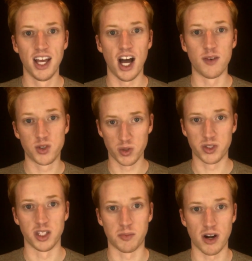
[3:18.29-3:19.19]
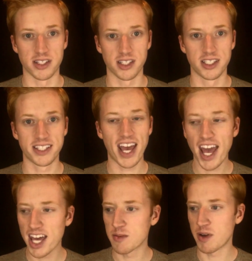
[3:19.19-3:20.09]
of choosing the president,
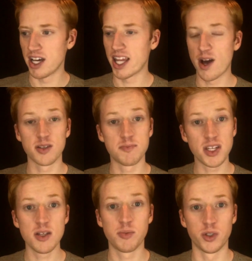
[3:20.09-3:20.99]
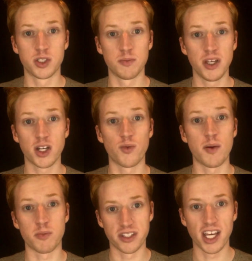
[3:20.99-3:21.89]
and by allowing people to pick
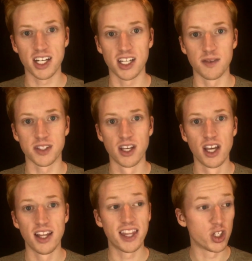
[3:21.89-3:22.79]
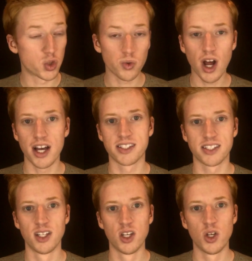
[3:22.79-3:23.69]
representatives they trust